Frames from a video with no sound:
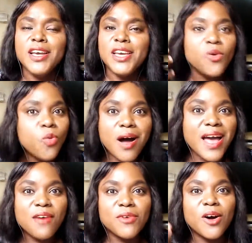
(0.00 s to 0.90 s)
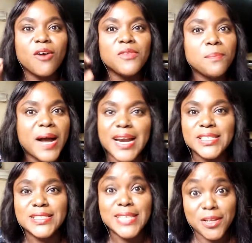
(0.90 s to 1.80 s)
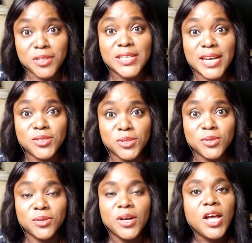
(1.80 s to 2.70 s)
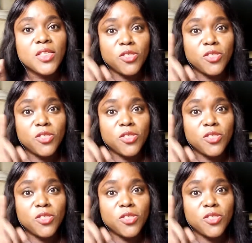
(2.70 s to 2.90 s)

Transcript: in whatever of the packages that you decide to do